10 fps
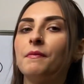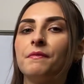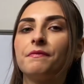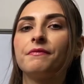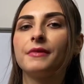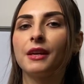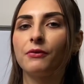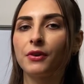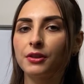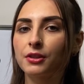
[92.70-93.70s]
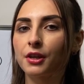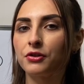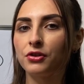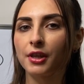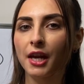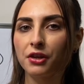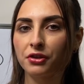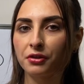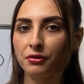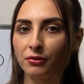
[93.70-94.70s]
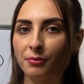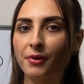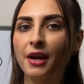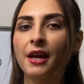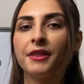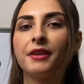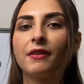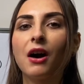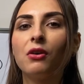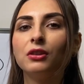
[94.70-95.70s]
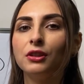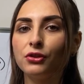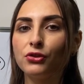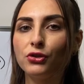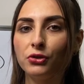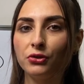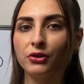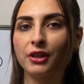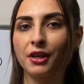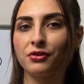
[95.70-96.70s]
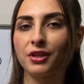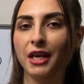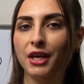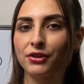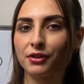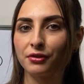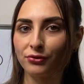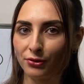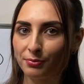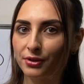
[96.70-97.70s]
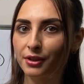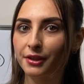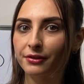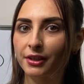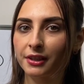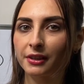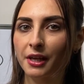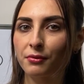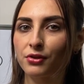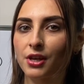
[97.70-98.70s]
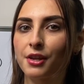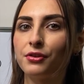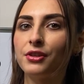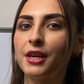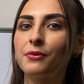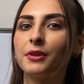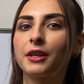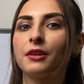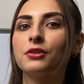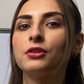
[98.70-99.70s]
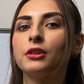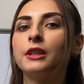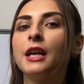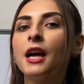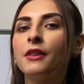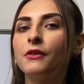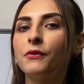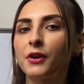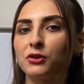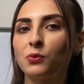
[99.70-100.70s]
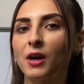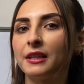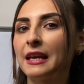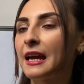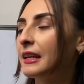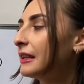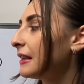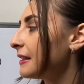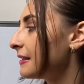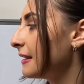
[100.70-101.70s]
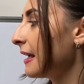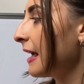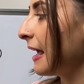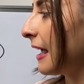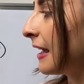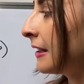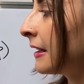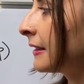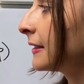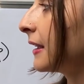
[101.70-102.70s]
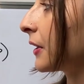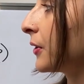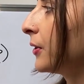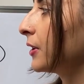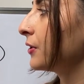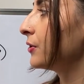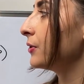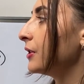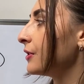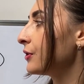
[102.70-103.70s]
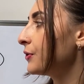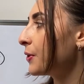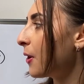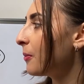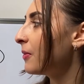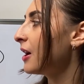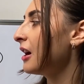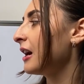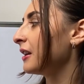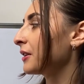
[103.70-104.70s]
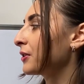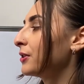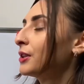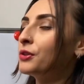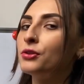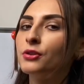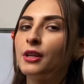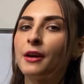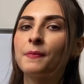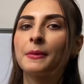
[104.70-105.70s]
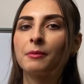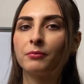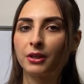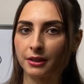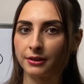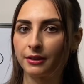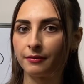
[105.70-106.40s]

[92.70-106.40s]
the first conjugation group. There are only two conjugation groups in Ukrainian language, and today we're going to learn the first one, and its endings according to the storm and according to the person.